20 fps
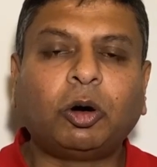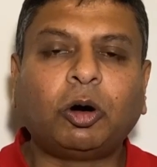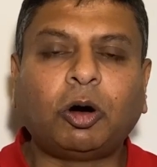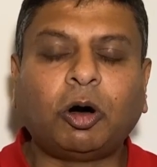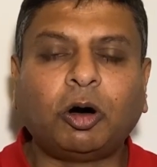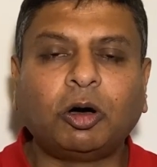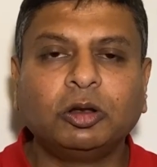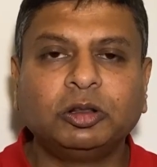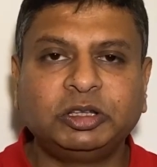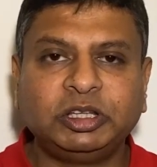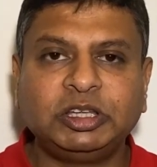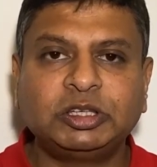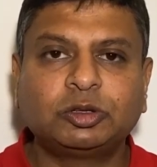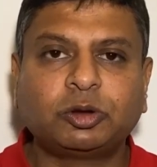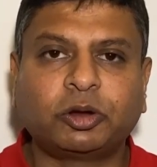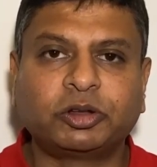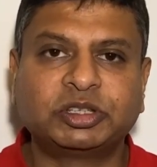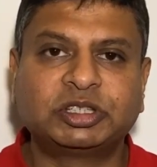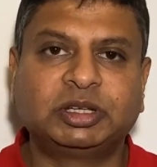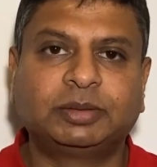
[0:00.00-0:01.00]
all these
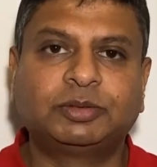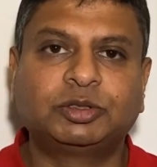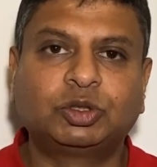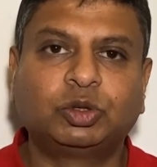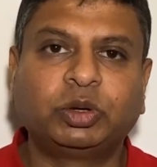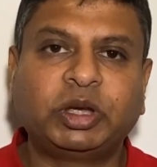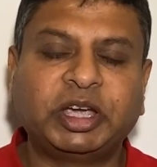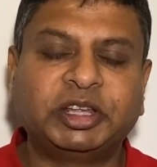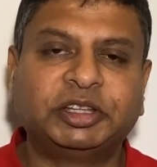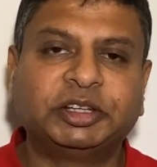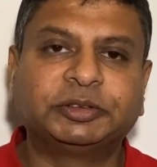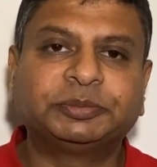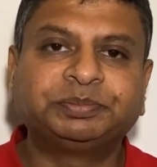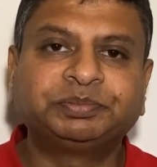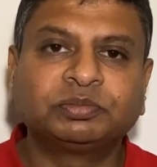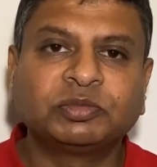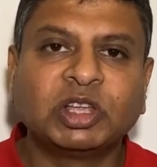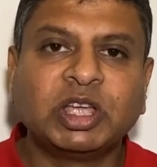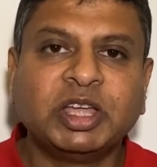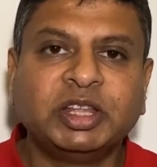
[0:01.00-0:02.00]
concepts together.
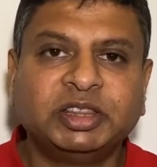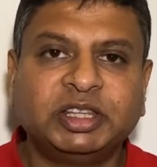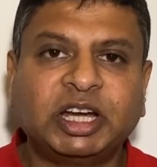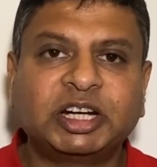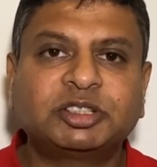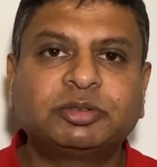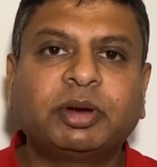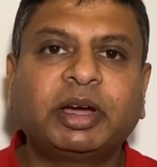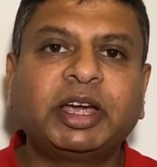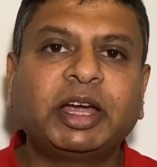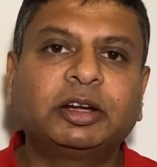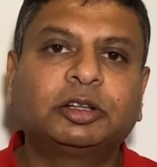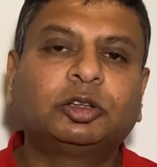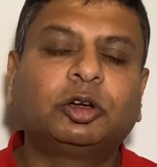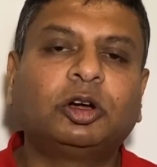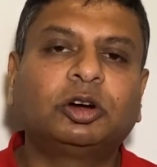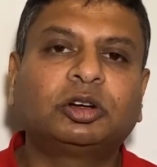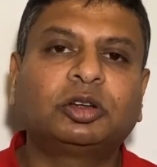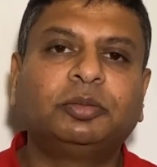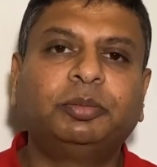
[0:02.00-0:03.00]
That's why I
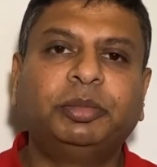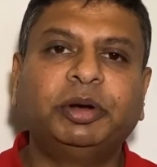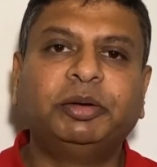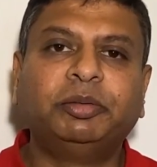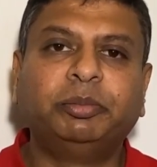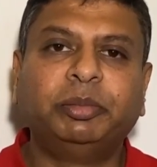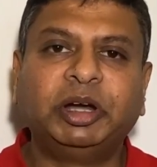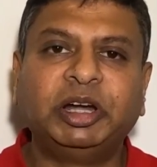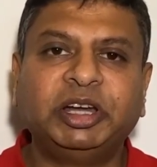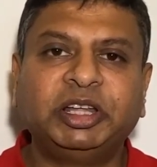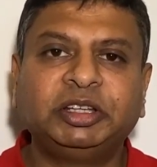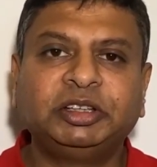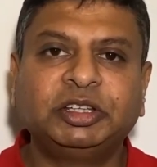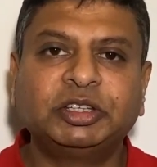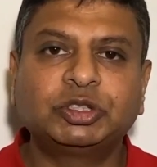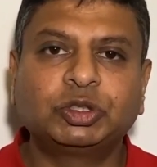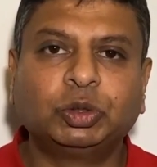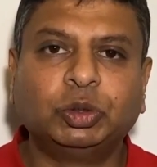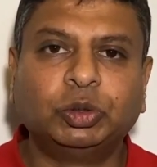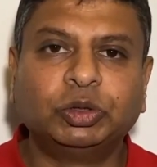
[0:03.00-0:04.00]
thought of building
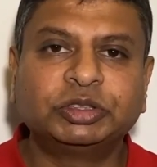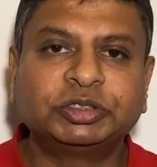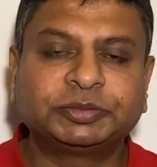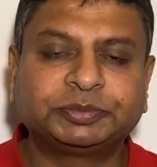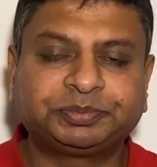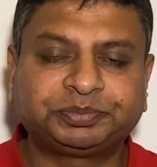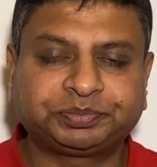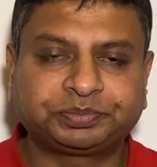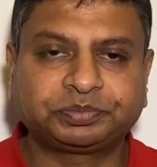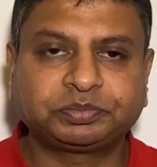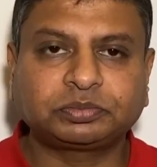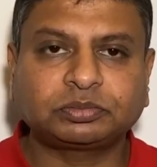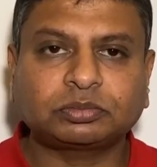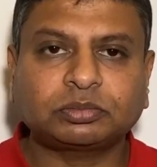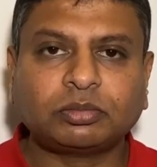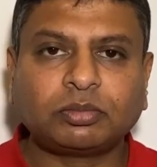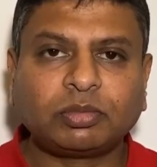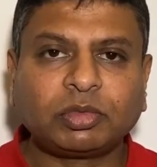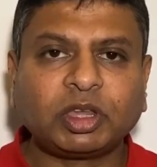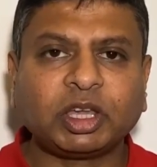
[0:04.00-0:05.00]
this course
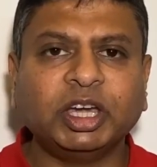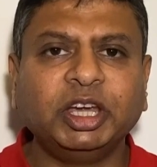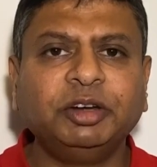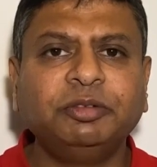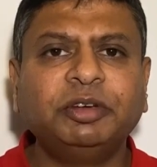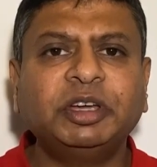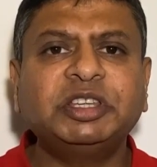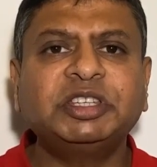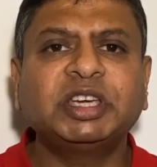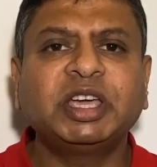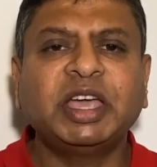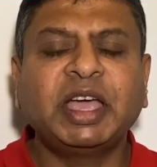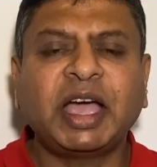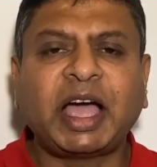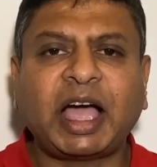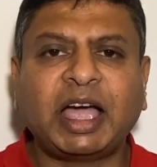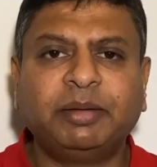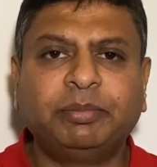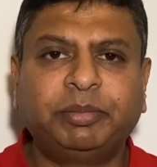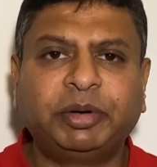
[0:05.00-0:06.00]
in which
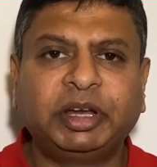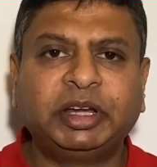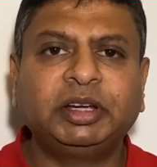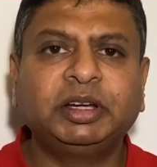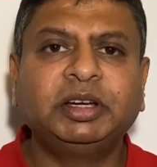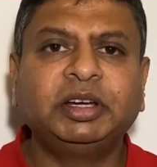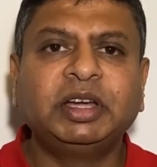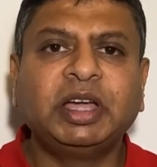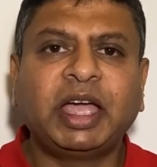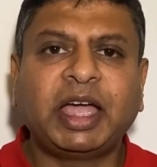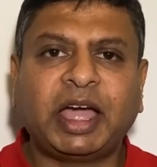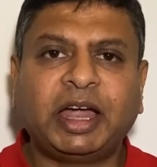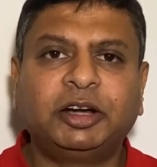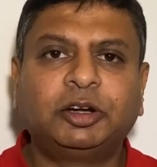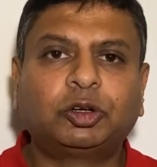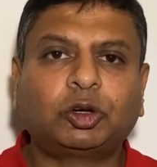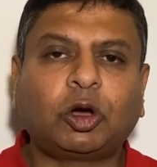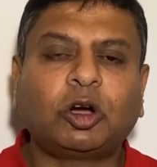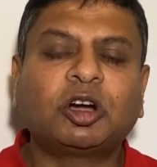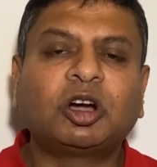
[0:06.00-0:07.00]
I bring
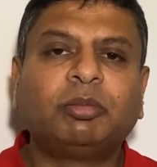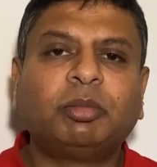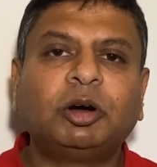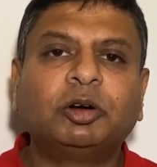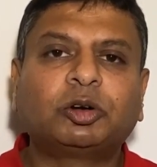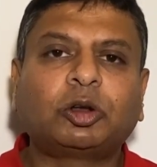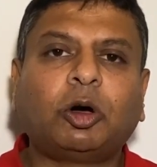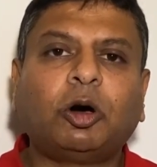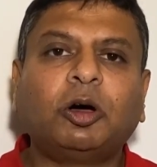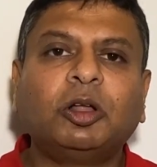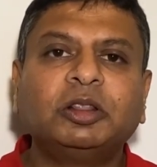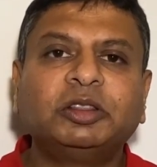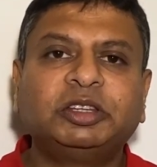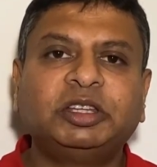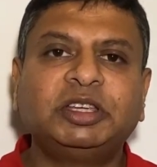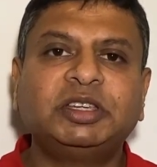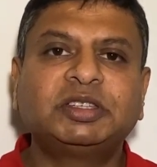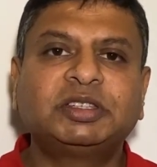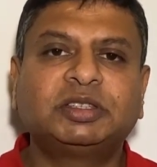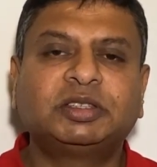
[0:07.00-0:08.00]
and talk about all
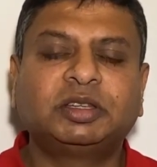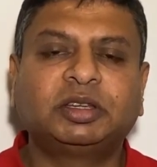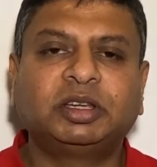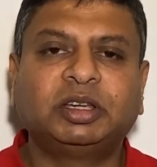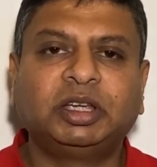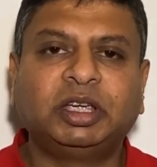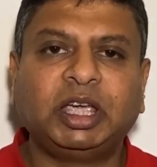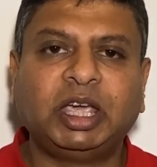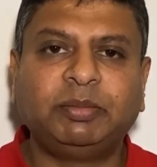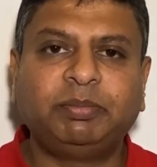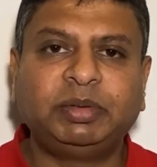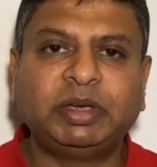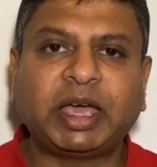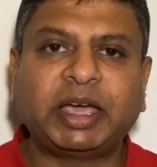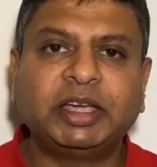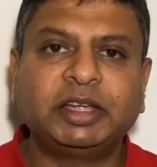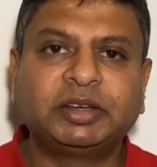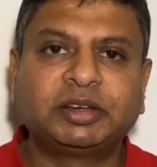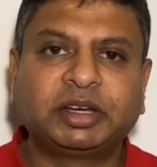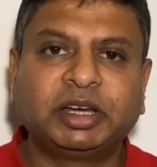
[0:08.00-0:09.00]
these
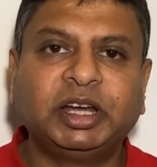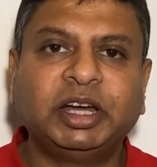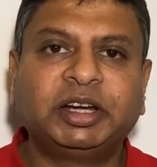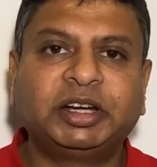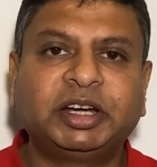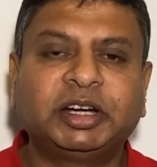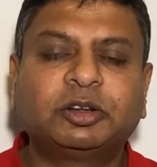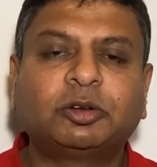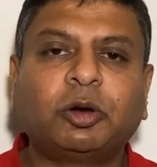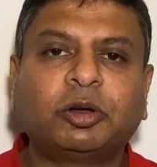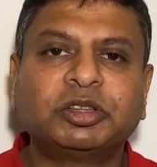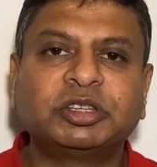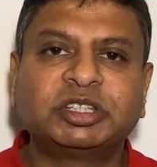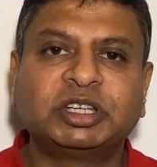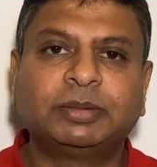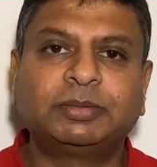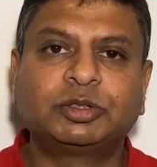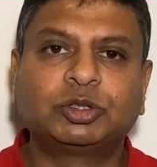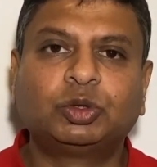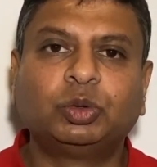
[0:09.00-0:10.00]
API related
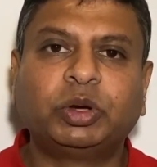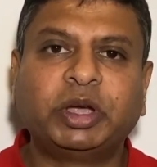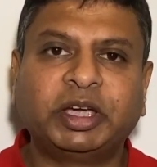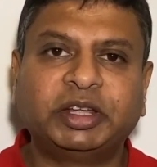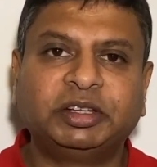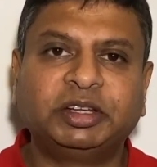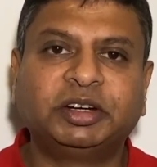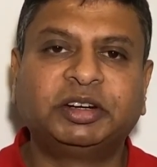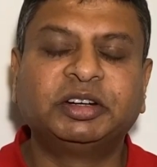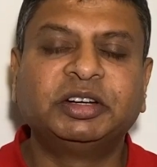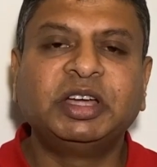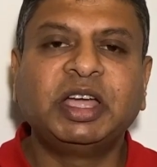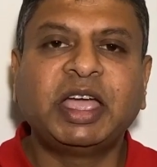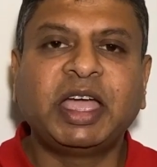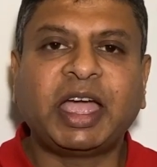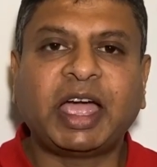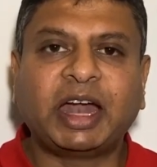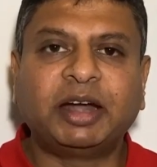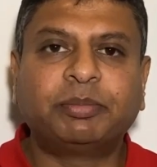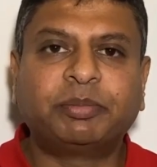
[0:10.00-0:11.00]
concepts together
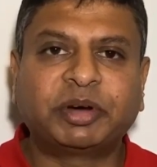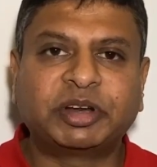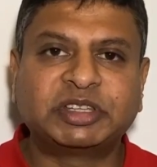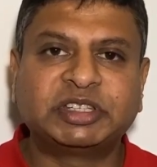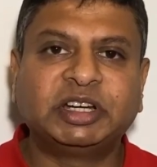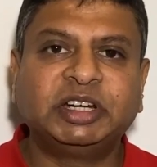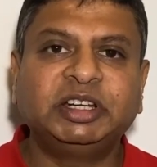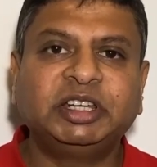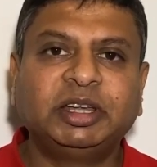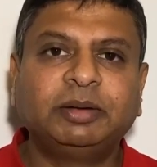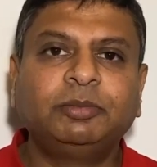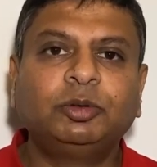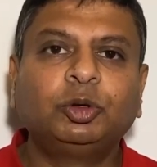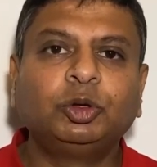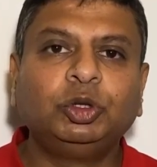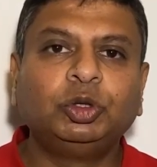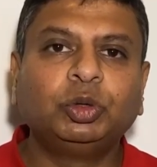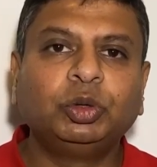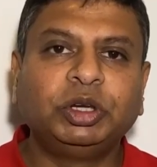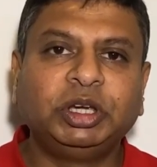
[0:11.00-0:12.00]
and present them to
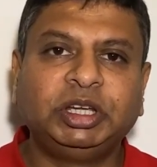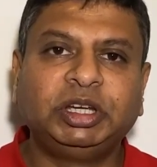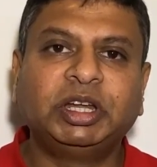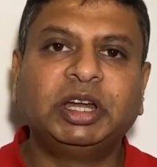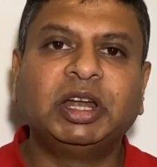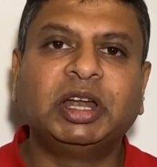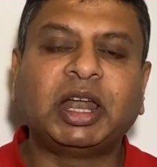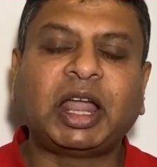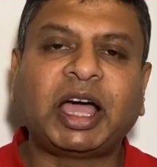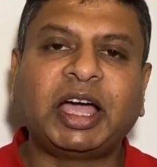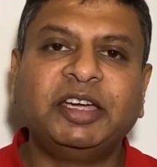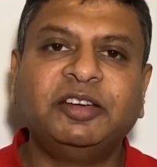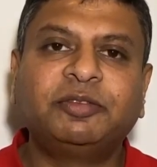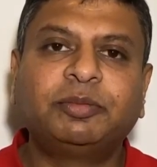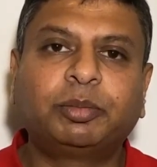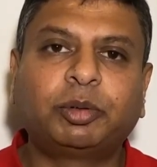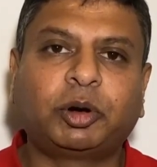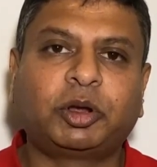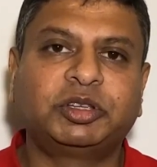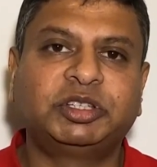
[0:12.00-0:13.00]
you in a
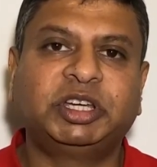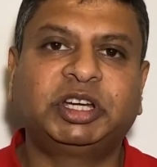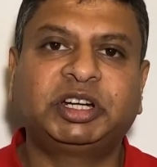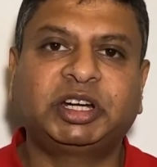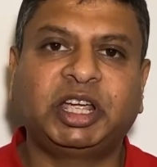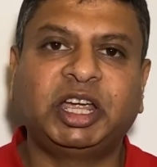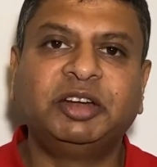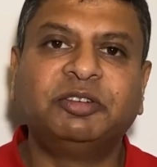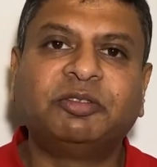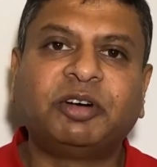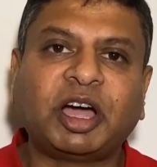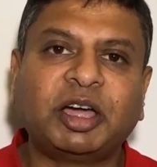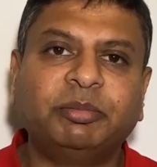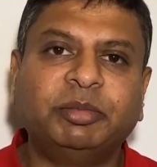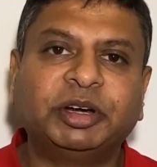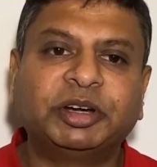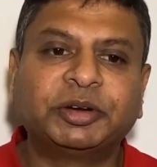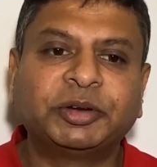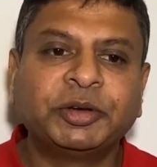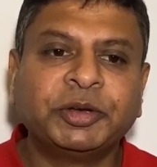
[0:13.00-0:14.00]
live project
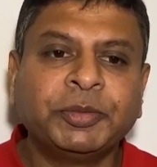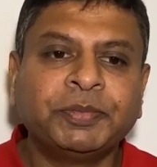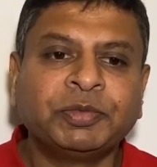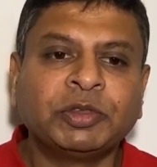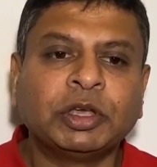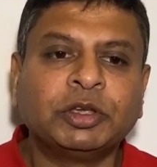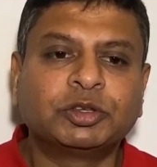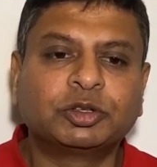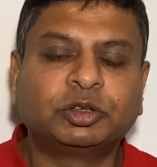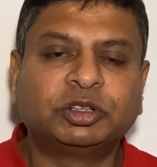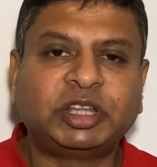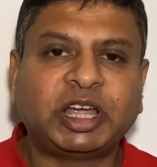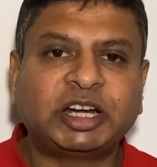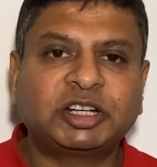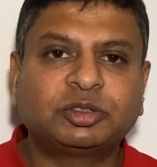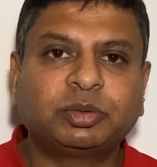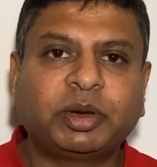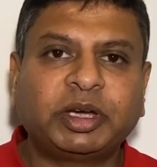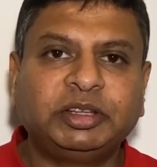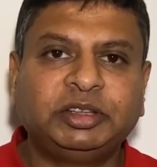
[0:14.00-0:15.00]
environment. So
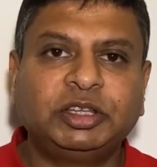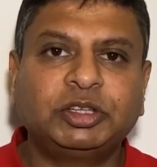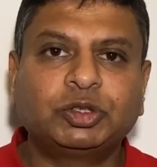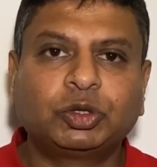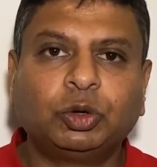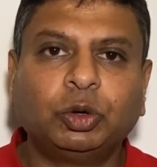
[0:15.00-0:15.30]
that's why this